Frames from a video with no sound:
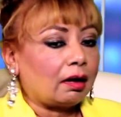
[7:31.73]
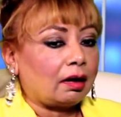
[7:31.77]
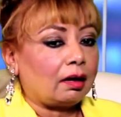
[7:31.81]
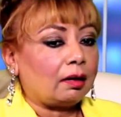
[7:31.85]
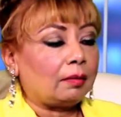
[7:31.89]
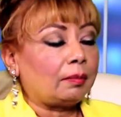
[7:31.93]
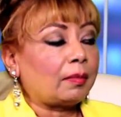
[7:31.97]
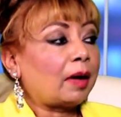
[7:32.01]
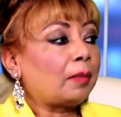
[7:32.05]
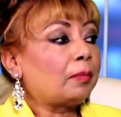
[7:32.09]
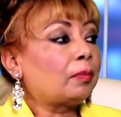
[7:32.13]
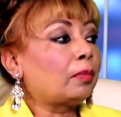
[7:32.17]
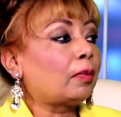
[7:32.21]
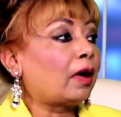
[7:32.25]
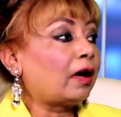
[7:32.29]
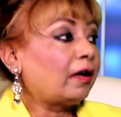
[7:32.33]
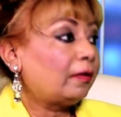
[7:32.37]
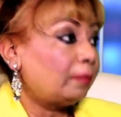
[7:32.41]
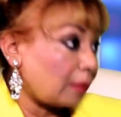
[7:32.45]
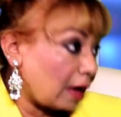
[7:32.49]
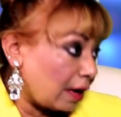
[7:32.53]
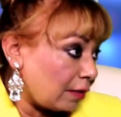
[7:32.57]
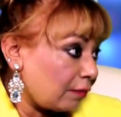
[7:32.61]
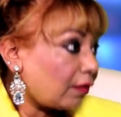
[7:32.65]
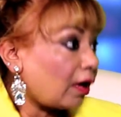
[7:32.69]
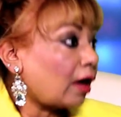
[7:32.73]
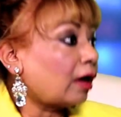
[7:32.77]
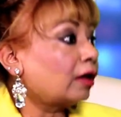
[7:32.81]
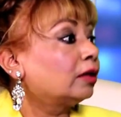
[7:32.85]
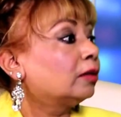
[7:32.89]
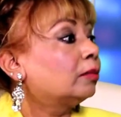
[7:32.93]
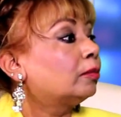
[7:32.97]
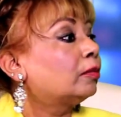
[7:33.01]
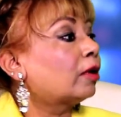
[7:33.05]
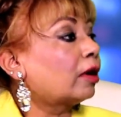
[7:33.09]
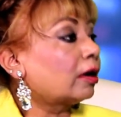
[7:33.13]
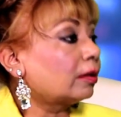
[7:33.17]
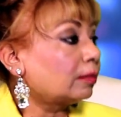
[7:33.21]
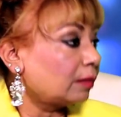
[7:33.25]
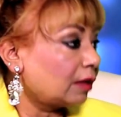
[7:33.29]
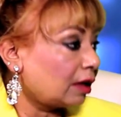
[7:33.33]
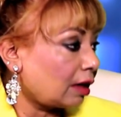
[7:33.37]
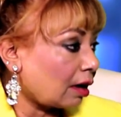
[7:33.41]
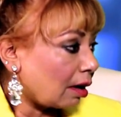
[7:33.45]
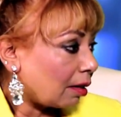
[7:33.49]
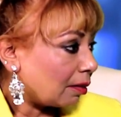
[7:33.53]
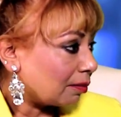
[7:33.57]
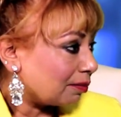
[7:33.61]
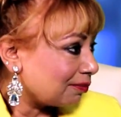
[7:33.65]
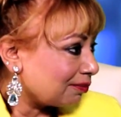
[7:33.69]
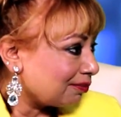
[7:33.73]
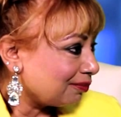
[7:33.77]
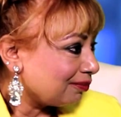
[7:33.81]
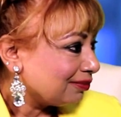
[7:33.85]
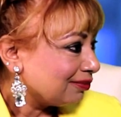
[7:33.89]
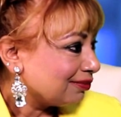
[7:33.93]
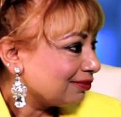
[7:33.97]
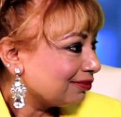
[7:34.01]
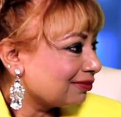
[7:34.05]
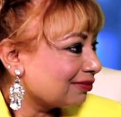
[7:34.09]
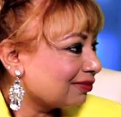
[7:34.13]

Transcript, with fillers: uh, my my father brought me up, mm -hmm.